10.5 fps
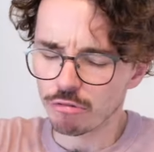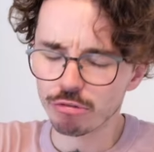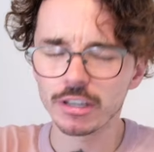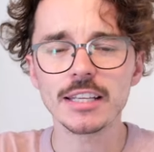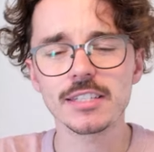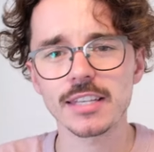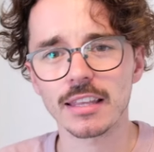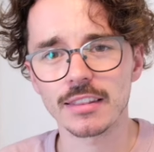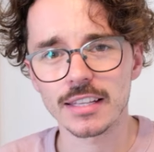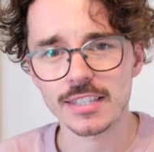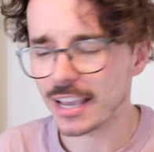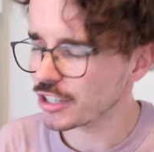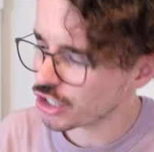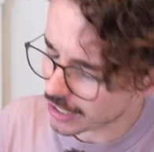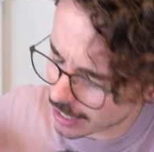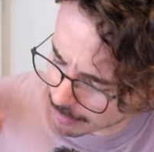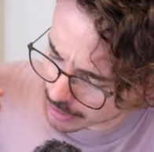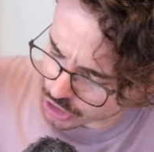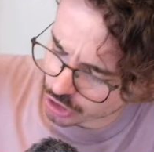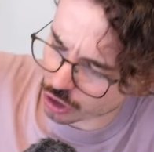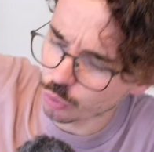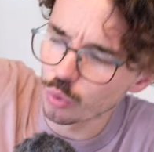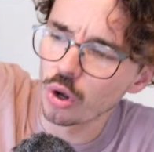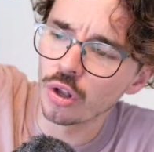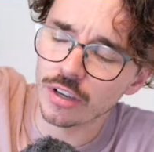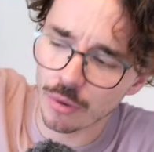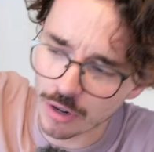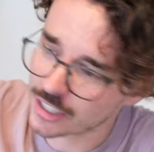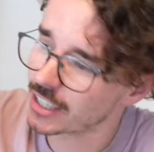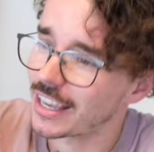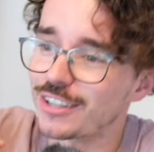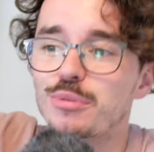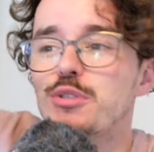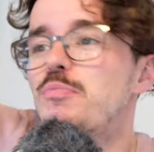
releasing this HD image into the world. I want it to get to as